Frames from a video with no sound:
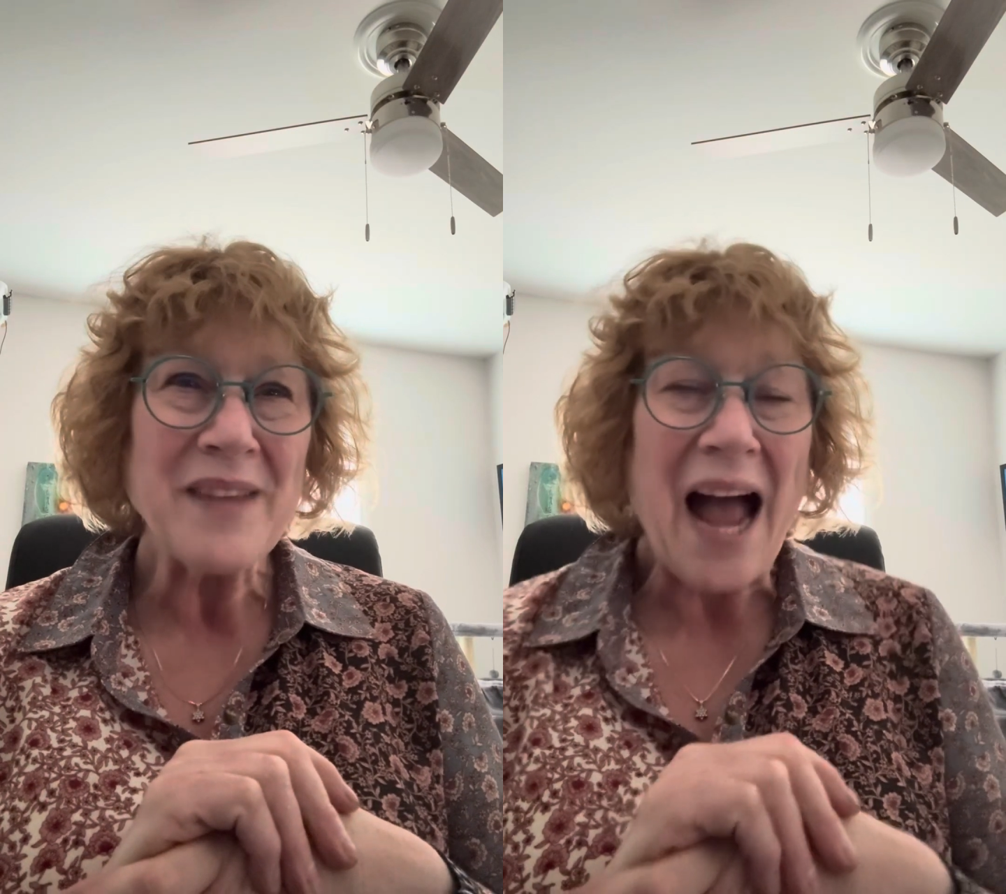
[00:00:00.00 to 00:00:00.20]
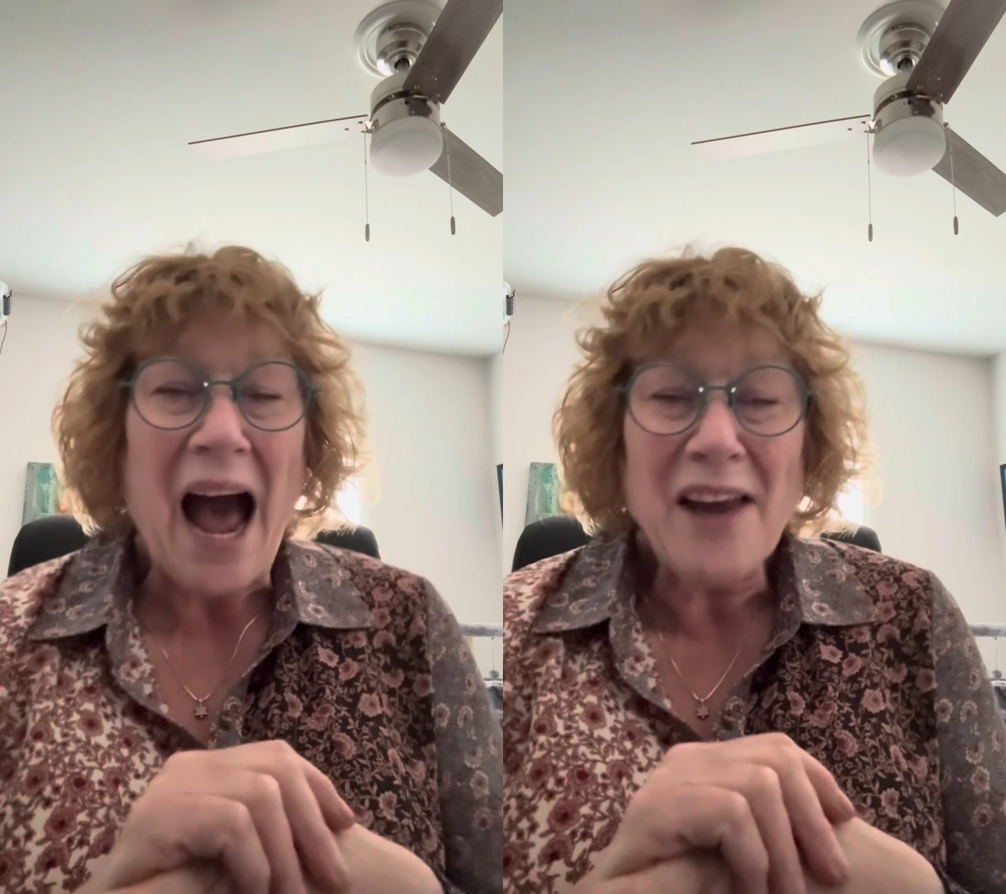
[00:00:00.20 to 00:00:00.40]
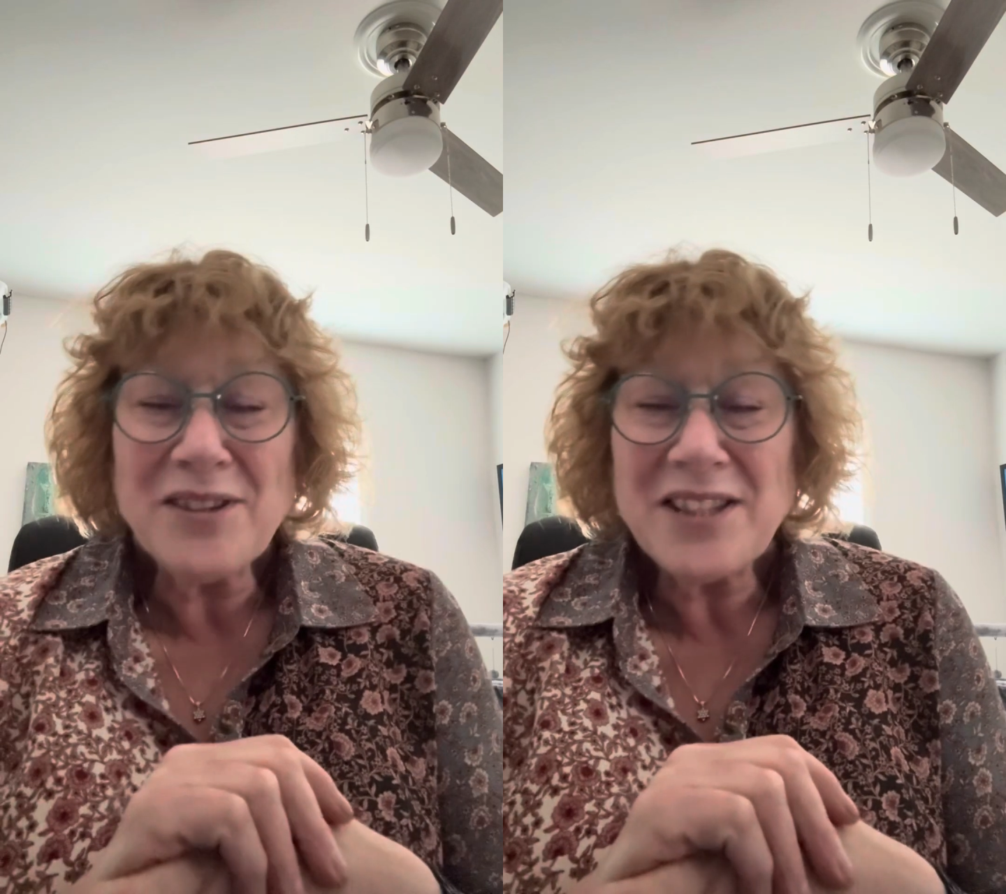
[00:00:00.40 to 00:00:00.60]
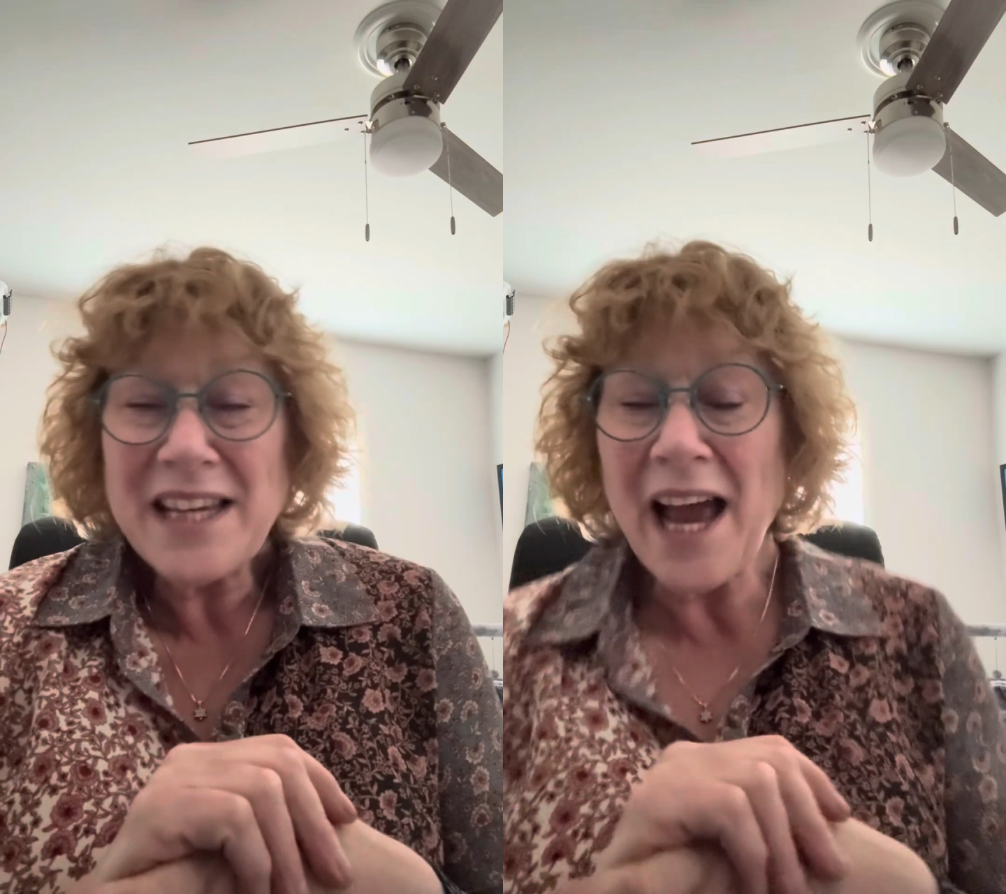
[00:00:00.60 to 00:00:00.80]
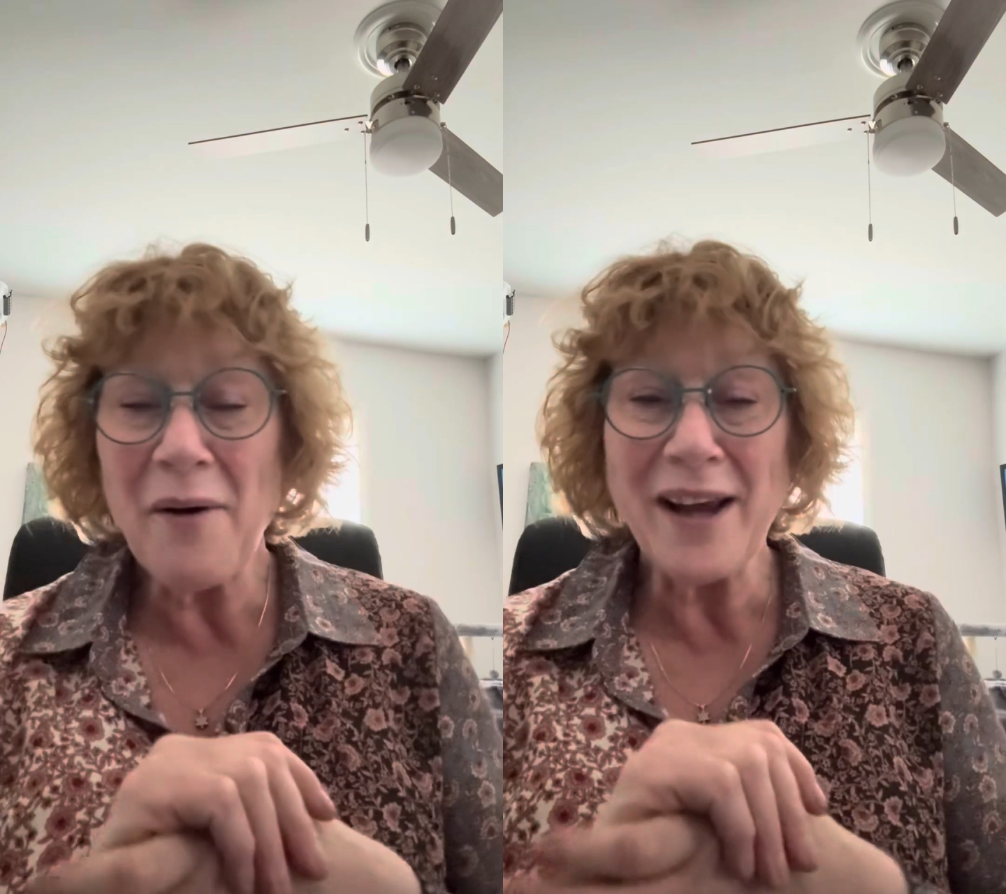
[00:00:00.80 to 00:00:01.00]
I don't see
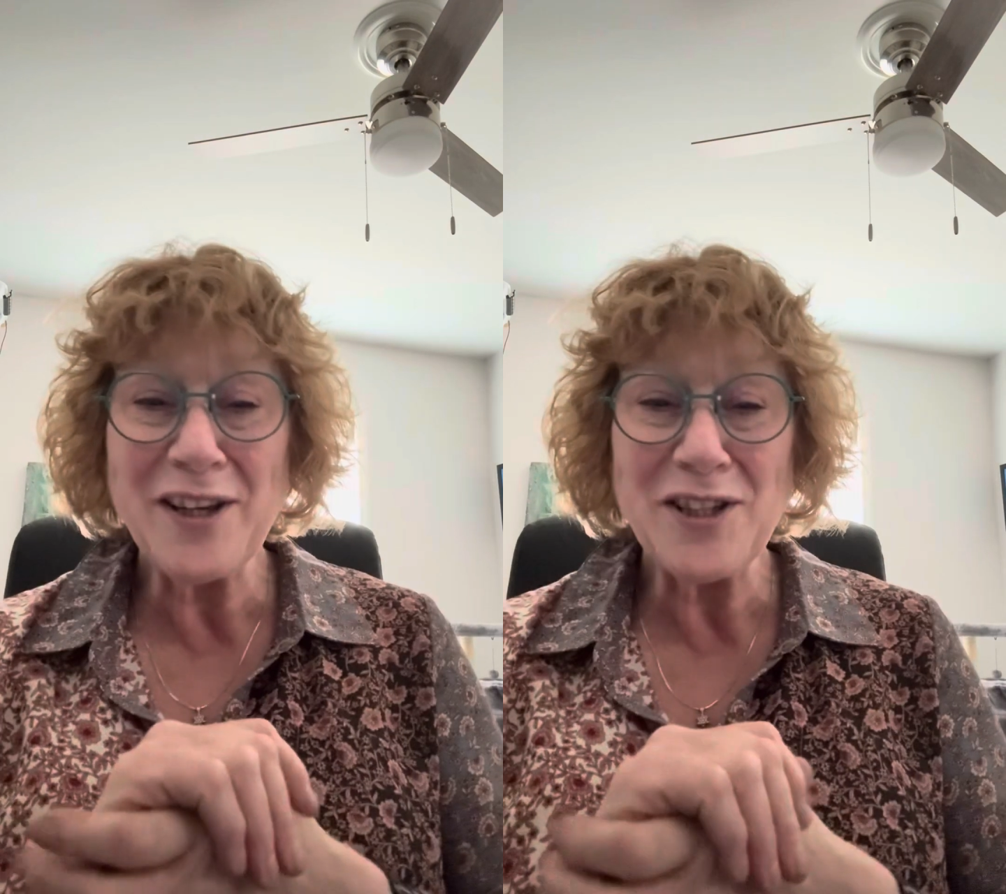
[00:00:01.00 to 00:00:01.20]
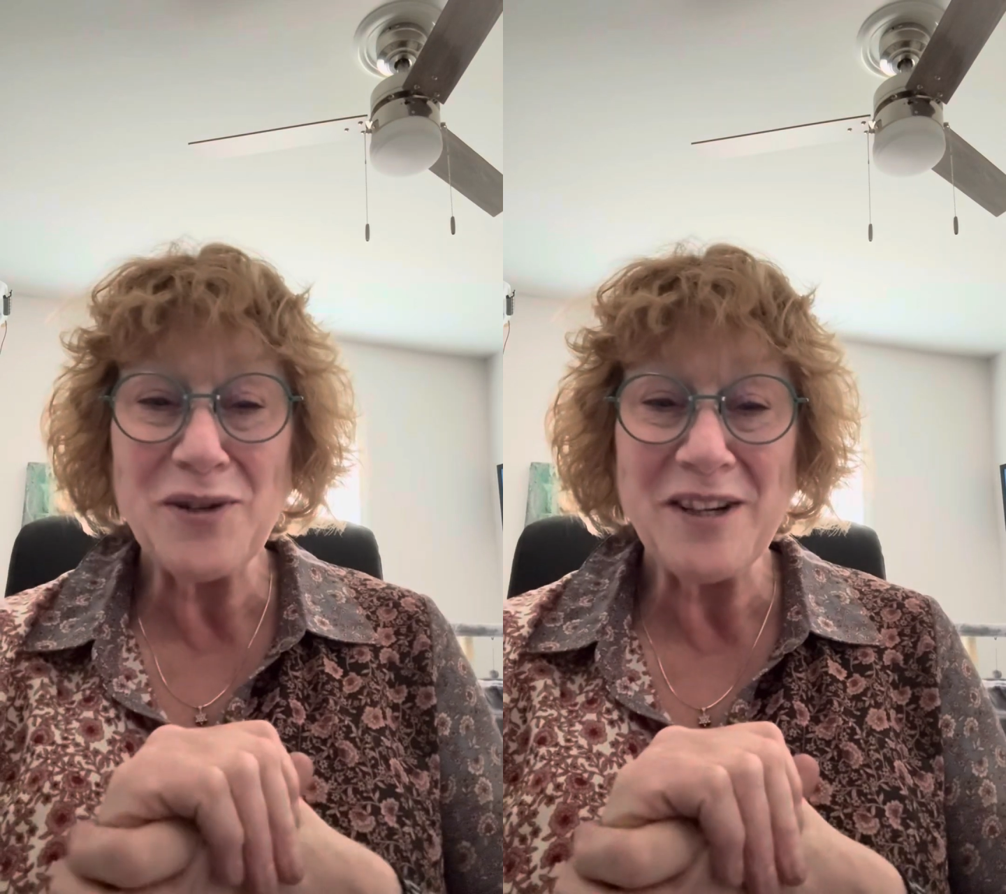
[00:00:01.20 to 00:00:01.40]
how I could do an